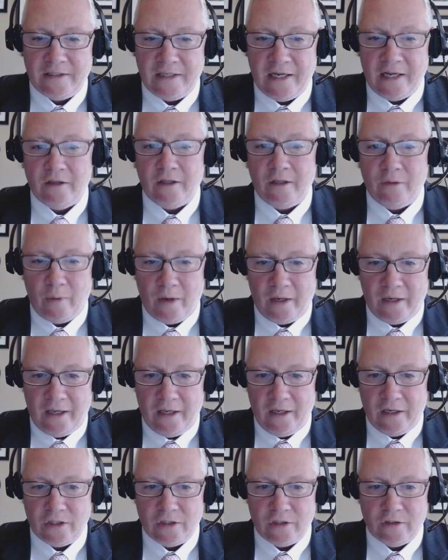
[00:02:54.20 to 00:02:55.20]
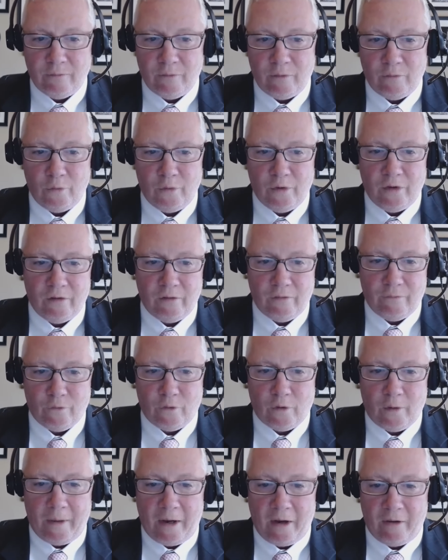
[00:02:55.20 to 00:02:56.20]
daily radiation
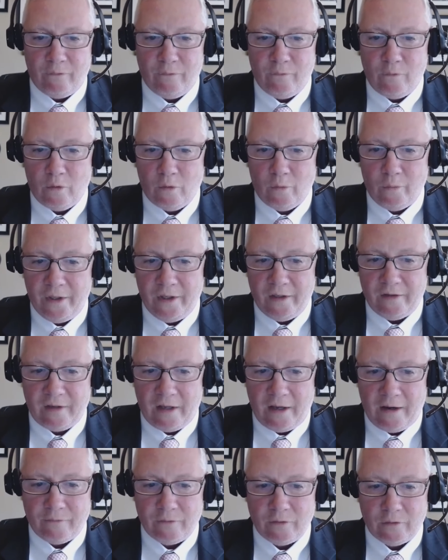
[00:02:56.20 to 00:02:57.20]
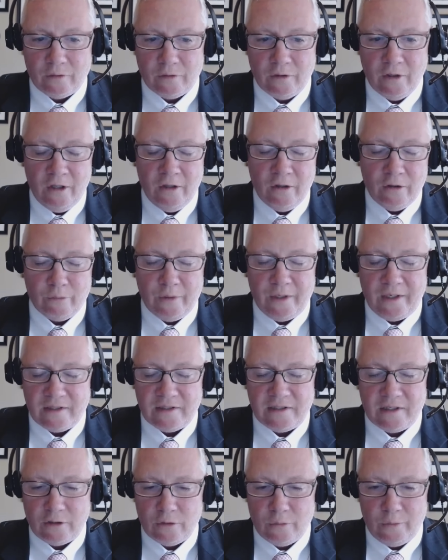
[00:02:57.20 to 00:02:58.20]
for about 4 weeks, after 3 to
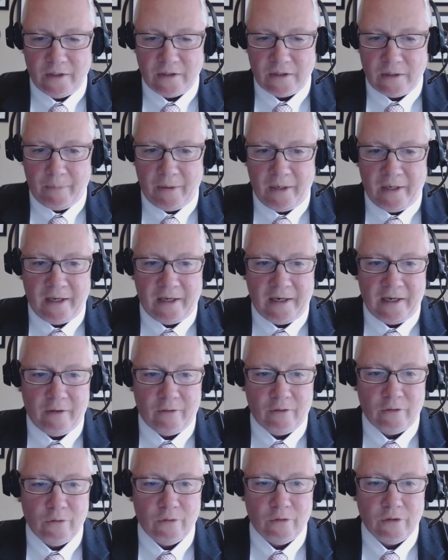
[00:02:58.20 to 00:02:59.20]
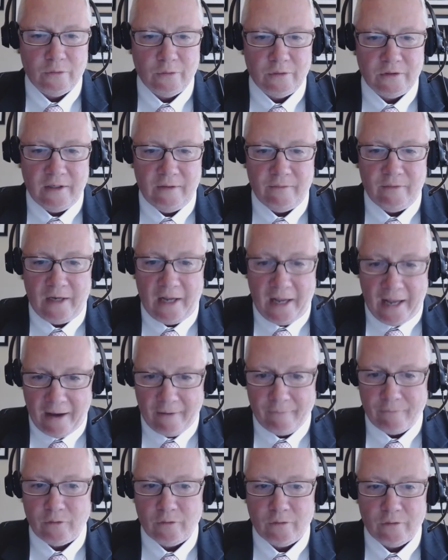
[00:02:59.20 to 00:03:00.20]
6 weeks, depending on how the course was given
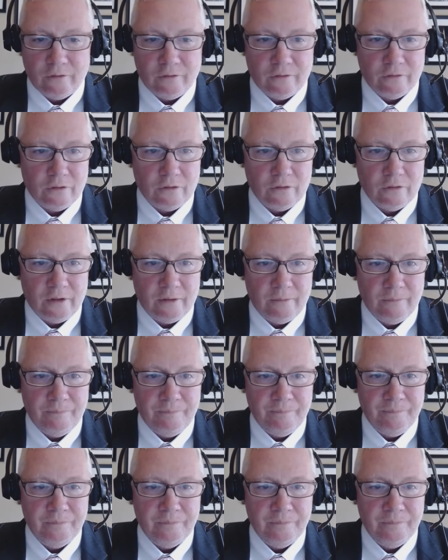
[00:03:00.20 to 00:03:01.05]
after the surgery.